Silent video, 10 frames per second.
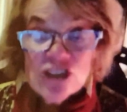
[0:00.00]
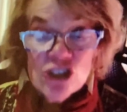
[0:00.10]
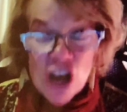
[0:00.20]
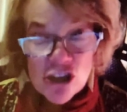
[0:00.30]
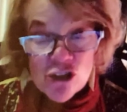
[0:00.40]

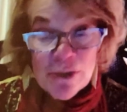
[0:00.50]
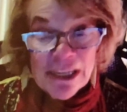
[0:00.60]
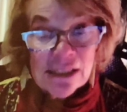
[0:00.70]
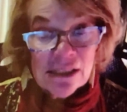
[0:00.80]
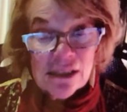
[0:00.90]

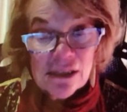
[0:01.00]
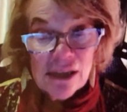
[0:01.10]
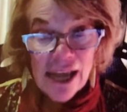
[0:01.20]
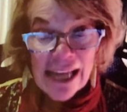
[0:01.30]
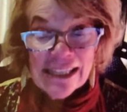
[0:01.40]
judgments
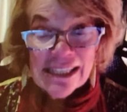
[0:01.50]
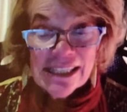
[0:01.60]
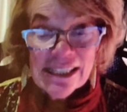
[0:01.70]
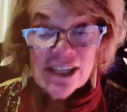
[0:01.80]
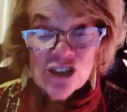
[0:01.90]
and
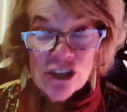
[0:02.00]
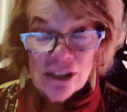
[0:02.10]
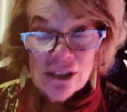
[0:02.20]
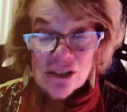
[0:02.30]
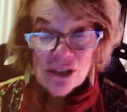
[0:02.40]

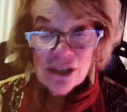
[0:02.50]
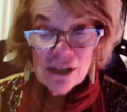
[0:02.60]
decisions.